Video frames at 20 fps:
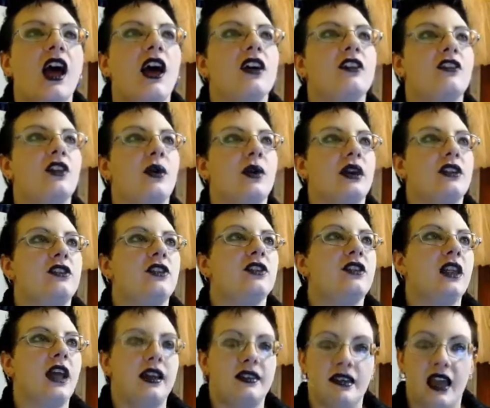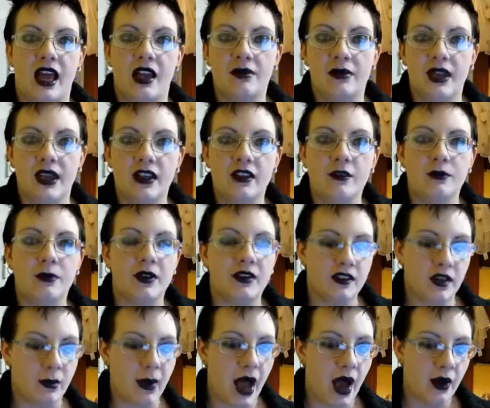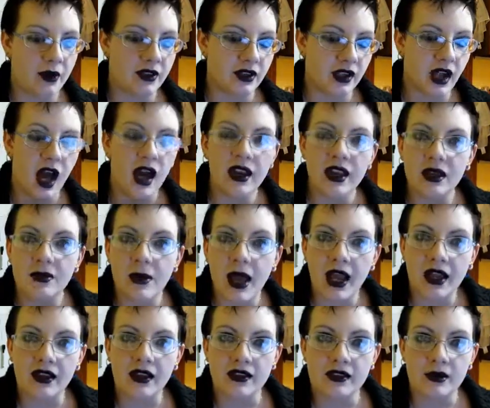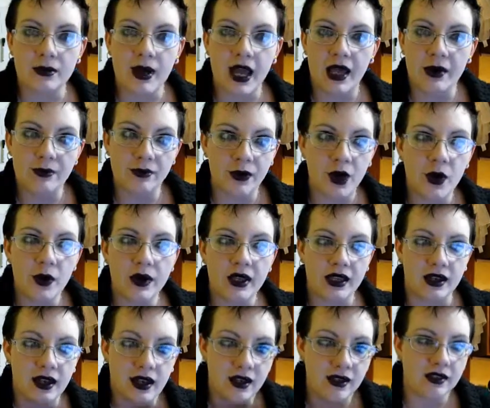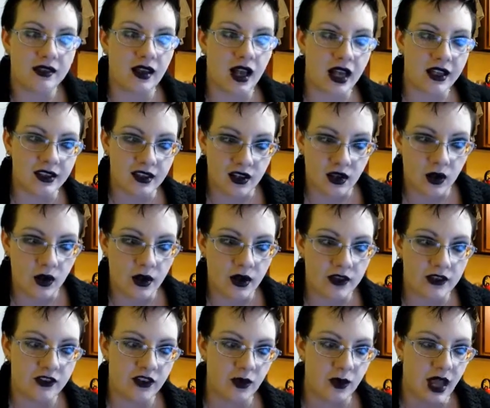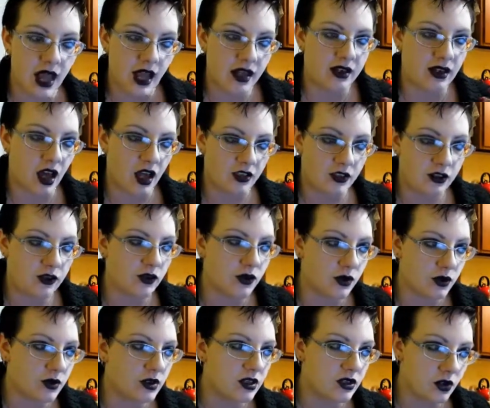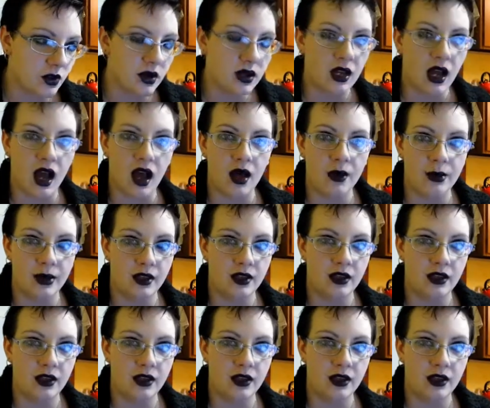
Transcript: So it took like 10 minutes, but somehow the locking mechanism had broken inside the door, so we had to unscrew the doorknob